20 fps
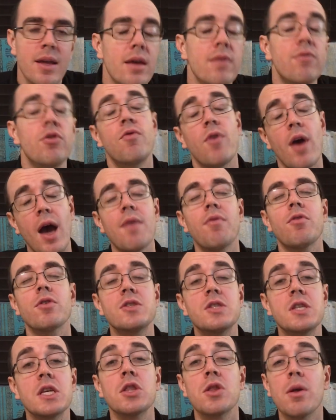If you've ever
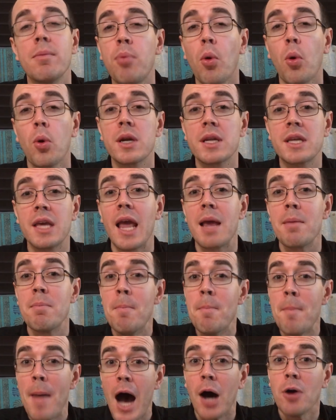seen the board
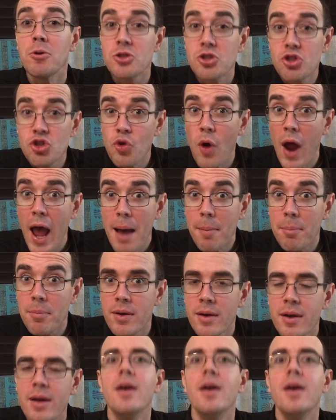game Mousetrap,